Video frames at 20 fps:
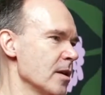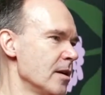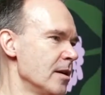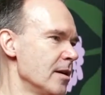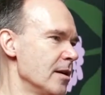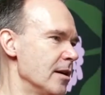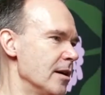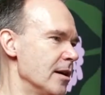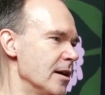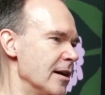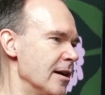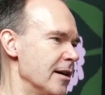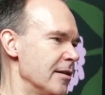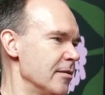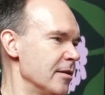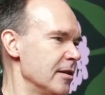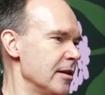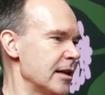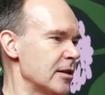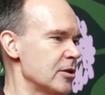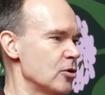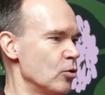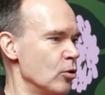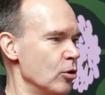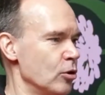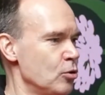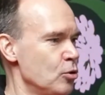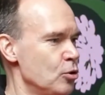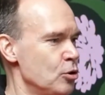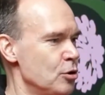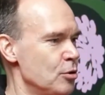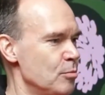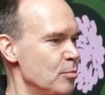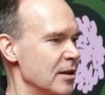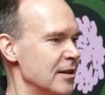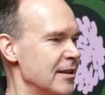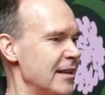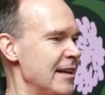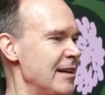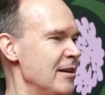that's all good,
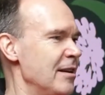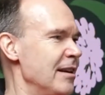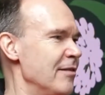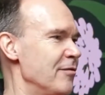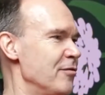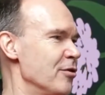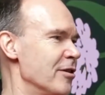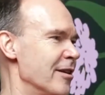but then if you